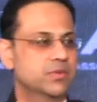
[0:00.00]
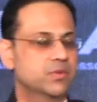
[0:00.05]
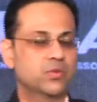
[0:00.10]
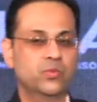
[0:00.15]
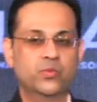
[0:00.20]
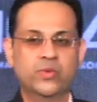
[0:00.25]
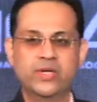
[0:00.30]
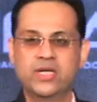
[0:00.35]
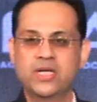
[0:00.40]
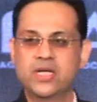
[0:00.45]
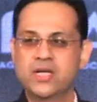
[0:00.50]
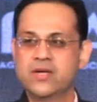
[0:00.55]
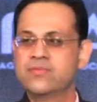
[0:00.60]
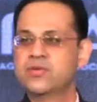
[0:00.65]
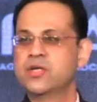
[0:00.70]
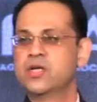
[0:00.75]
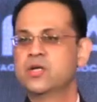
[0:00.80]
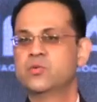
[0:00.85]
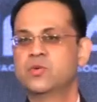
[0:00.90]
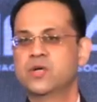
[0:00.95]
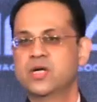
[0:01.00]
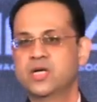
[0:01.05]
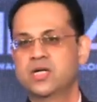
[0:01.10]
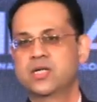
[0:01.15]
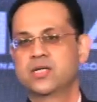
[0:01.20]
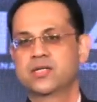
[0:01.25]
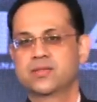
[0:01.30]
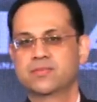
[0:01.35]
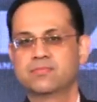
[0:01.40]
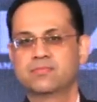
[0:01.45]
We live in a world
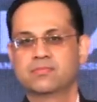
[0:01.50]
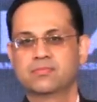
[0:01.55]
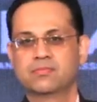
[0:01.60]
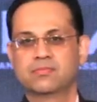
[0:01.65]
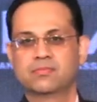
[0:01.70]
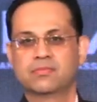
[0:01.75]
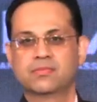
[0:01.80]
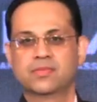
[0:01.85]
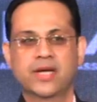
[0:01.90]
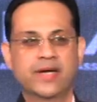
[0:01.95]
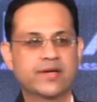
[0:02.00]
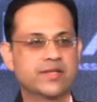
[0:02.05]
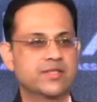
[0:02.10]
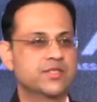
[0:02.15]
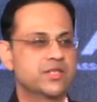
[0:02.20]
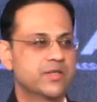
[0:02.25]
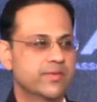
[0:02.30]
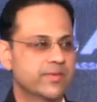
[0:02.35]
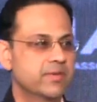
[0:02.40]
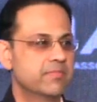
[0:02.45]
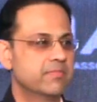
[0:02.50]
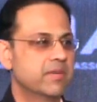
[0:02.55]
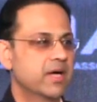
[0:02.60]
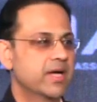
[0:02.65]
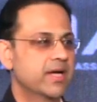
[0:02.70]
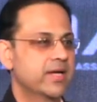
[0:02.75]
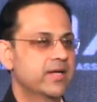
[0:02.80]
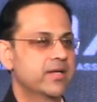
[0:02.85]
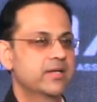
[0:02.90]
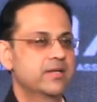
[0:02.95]
that is driven
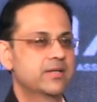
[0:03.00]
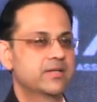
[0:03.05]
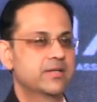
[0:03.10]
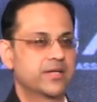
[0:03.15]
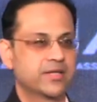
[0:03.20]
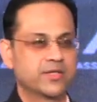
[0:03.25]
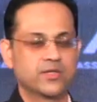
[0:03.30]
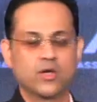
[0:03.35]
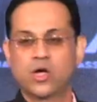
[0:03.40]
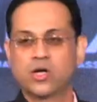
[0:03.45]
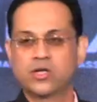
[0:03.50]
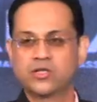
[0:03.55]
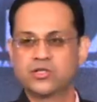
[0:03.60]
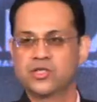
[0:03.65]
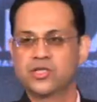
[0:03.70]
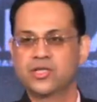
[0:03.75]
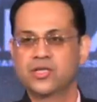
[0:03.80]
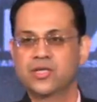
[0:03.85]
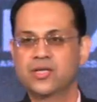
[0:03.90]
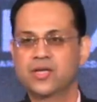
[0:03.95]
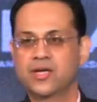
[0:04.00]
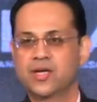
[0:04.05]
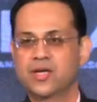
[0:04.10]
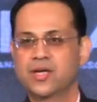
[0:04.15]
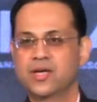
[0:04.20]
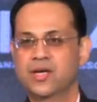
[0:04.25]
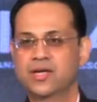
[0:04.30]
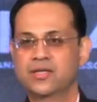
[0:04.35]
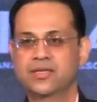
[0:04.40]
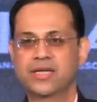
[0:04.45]
by technology
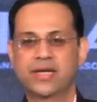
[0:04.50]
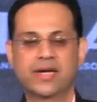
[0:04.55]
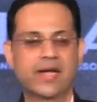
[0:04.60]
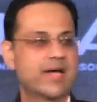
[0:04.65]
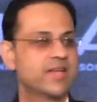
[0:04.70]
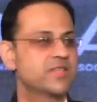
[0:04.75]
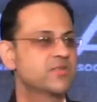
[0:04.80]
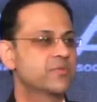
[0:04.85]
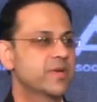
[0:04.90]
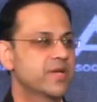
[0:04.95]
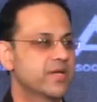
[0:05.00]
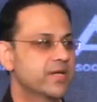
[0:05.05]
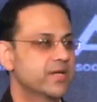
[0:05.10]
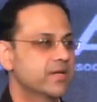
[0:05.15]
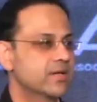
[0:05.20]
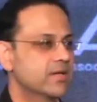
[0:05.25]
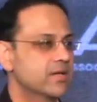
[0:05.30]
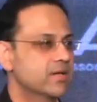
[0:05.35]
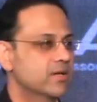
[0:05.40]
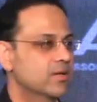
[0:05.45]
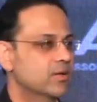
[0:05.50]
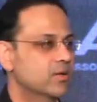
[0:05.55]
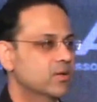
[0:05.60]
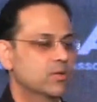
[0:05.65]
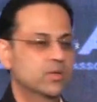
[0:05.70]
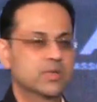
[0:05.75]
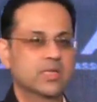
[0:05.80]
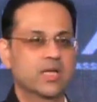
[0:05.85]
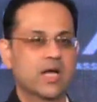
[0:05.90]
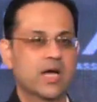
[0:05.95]
and that has been
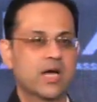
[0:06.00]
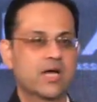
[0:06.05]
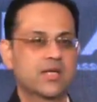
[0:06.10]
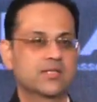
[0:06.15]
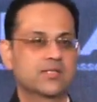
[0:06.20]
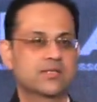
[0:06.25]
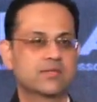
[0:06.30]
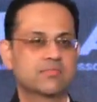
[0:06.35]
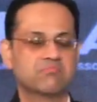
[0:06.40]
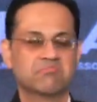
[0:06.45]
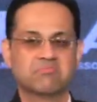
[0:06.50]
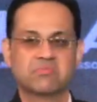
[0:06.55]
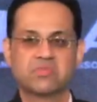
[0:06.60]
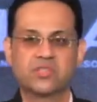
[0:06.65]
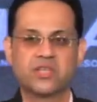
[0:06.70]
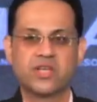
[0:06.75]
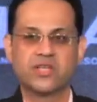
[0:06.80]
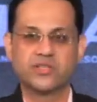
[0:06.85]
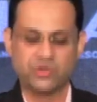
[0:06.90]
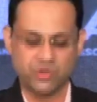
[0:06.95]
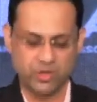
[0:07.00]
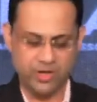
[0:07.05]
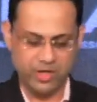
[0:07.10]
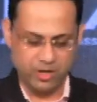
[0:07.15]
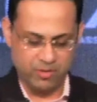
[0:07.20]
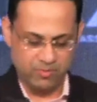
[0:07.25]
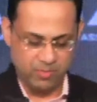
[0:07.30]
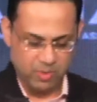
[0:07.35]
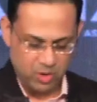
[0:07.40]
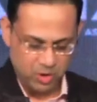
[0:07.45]
over the last century or
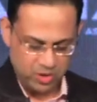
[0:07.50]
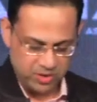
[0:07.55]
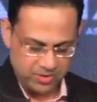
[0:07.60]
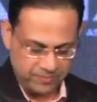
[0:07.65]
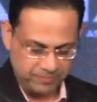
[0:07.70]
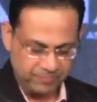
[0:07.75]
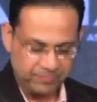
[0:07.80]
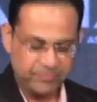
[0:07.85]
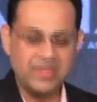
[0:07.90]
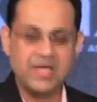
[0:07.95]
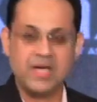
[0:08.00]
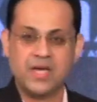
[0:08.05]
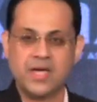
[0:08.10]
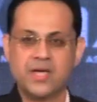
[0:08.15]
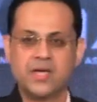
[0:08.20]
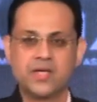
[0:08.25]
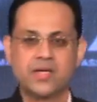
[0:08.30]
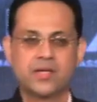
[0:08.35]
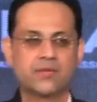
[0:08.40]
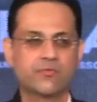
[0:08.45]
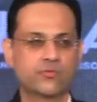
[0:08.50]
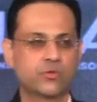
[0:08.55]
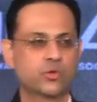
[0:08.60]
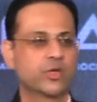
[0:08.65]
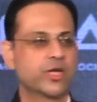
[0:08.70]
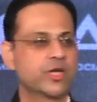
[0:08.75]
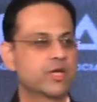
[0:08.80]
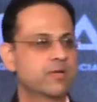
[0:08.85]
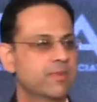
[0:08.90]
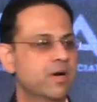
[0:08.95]
more. If you
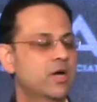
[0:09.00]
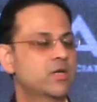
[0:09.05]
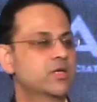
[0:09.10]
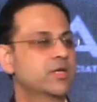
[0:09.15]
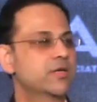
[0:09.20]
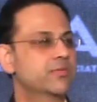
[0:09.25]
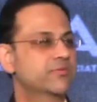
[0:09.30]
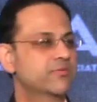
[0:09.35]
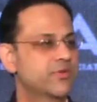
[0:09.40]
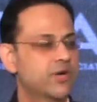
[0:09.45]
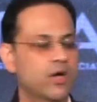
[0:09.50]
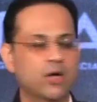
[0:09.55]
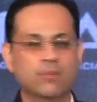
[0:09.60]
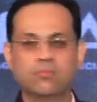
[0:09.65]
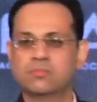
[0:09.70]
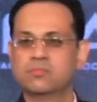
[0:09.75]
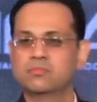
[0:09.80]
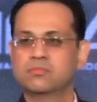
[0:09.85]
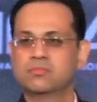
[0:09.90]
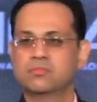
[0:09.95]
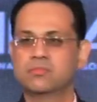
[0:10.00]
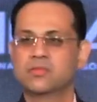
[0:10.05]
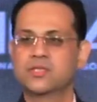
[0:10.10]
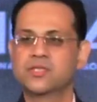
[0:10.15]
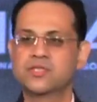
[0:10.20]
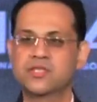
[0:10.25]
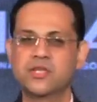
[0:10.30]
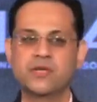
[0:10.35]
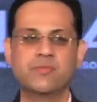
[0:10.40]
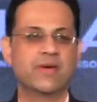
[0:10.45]
think about it, from the
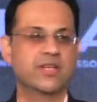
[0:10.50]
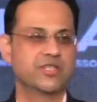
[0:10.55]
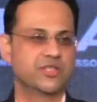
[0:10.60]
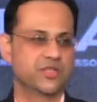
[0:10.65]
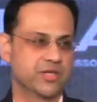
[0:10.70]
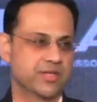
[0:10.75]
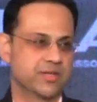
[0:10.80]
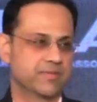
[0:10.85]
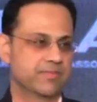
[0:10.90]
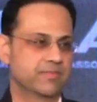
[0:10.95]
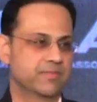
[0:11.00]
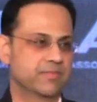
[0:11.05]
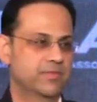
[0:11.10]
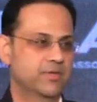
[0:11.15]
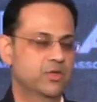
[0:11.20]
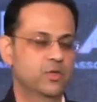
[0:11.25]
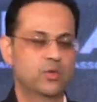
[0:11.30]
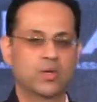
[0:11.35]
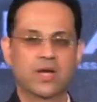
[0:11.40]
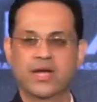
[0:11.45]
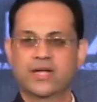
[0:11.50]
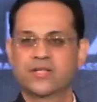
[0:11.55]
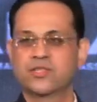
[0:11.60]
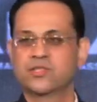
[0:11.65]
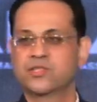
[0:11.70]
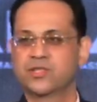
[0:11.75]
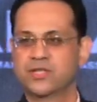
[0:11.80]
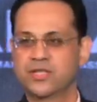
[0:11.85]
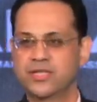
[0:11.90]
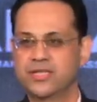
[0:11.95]
steam engine to
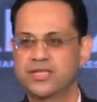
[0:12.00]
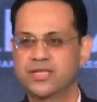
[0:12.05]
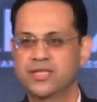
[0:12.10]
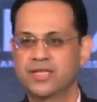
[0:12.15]
electricity,